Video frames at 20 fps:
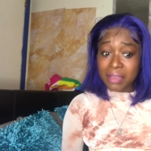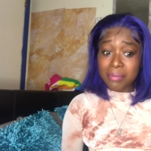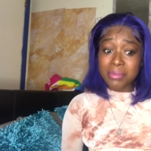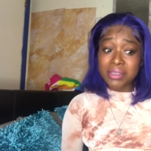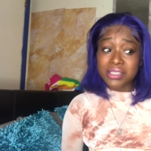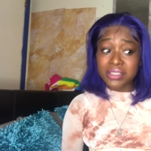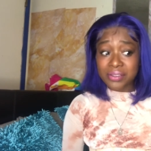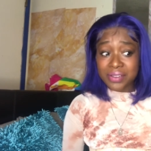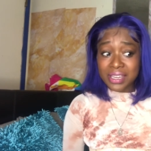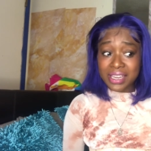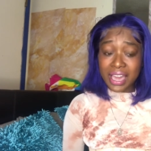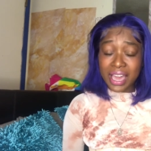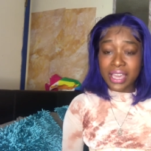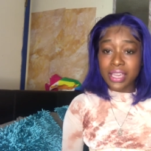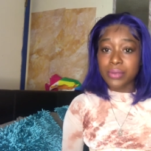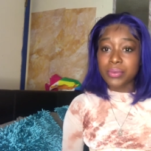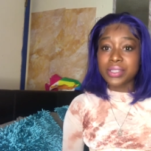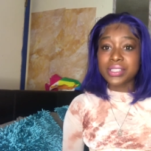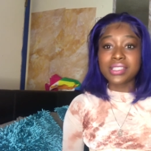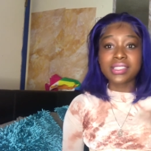mystery guy he
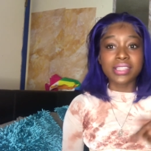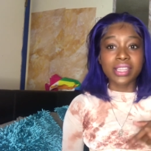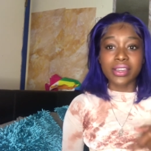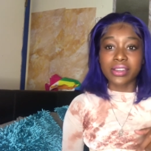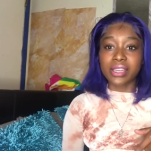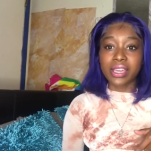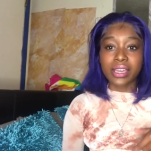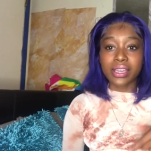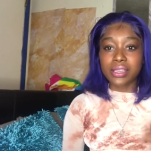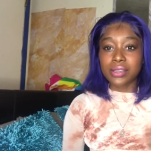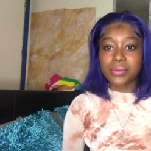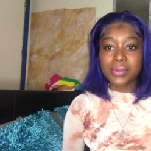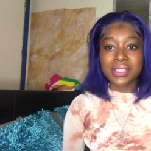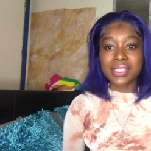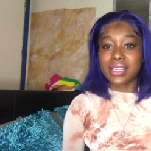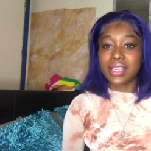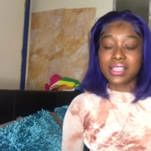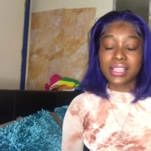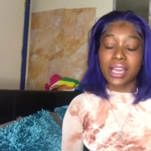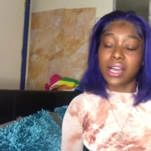wasn't there yet he
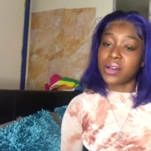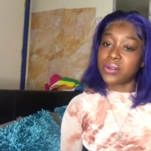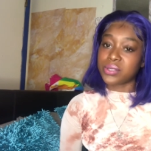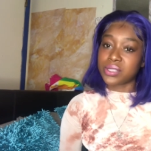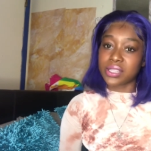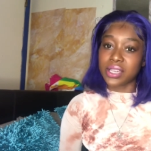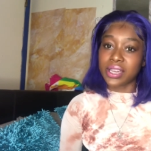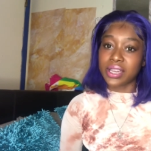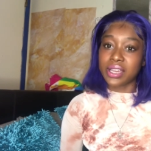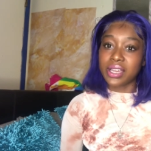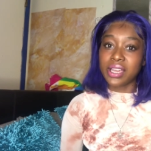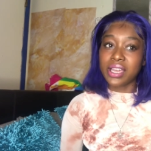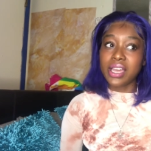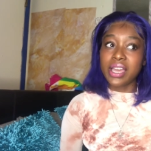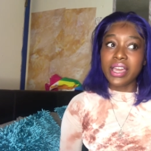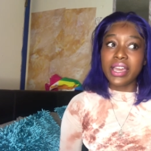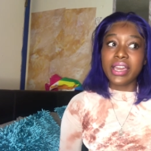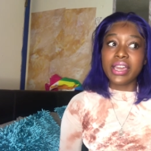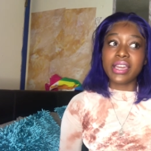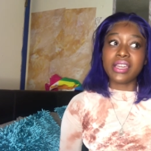wasn't at the house yet
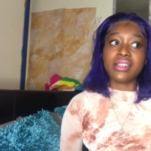and